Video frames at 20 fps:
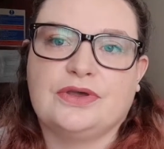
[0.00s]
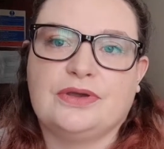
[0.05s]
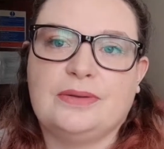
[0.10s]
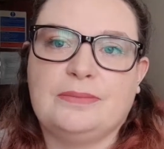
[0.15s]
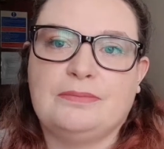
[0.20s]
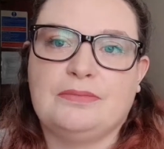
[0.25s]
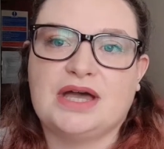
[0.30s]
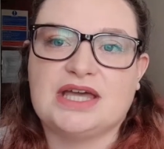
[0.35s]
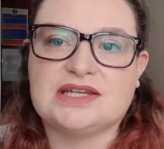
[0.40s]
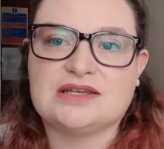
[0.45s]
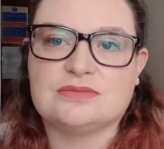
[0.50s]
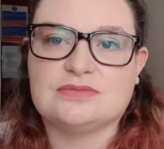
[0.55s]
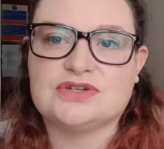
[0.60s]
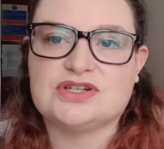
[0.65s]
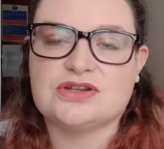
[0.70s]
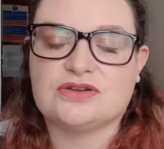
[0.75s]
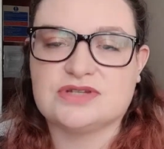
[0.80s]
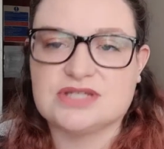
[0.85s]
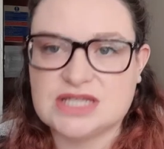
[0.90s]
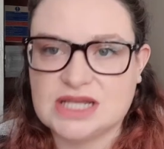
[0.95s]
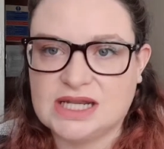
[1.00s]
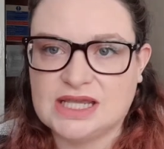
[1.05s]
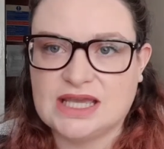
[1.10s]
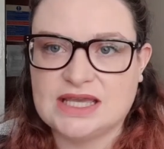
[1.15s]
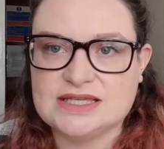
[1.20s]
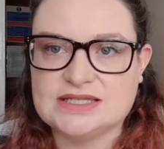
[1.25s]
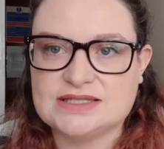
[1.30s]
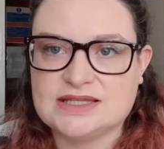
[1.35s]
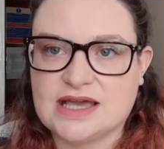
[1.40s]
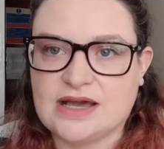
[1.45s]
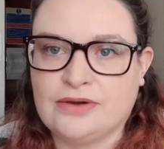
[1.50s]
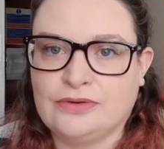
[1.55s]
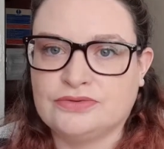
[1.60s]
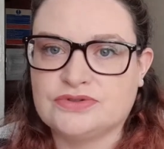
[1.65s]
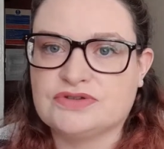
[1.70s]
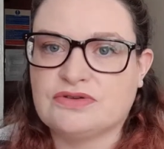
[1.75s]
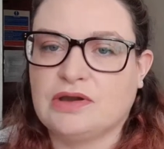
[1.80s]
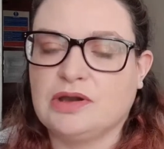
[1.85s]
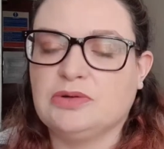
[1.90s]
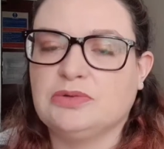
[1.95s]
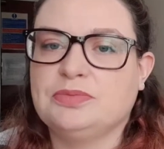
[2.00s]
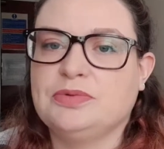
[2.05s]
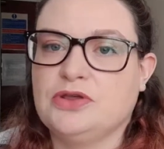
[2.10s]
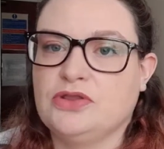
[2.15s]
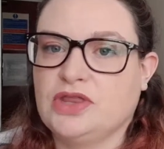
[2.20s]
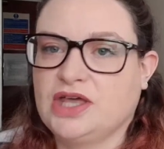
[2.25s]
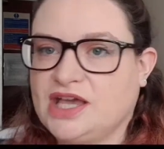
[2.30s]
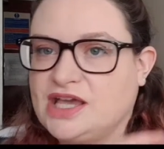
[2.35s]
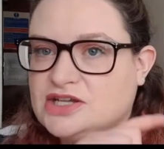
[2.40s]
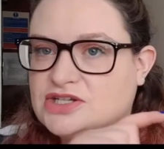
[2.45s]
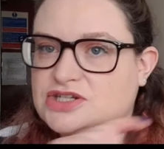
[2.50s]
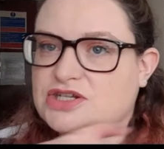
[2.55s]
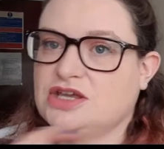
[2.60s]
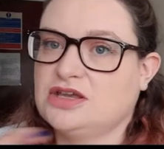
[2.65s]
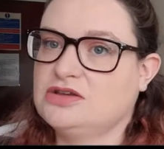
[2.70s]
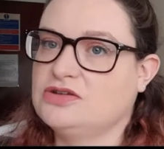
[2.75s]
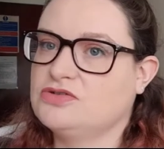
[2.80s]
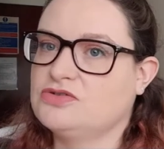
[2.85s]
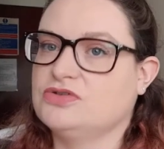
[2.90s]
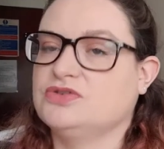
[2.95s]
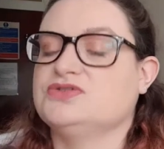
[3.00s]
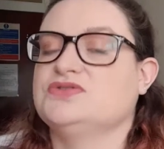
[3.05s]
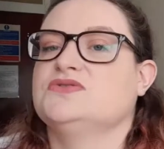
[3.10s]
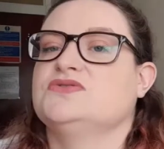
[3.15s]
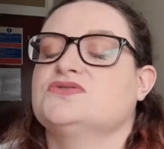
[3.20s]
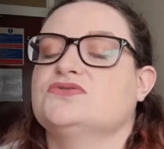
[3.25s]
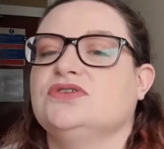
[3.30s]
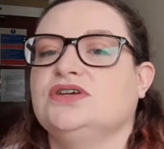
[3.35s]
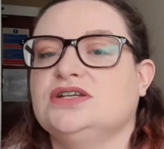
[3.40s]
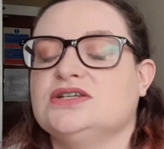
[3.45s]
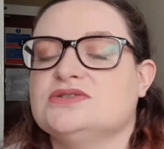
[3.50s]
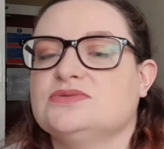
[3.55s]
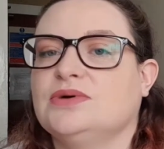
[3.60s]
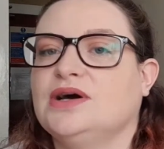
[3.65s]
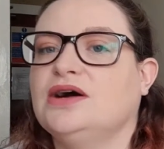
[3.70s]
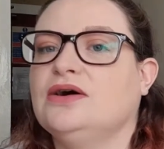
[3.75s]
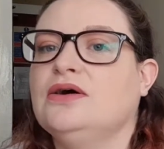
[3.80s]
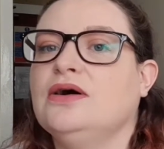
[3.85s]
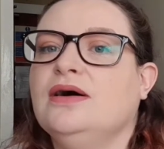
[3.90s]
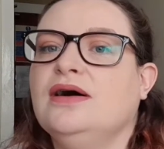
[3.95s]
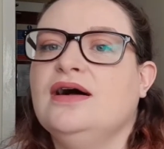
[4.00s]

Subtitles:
Madame Chantilly sale. So I will put the hashtag across the screen as well.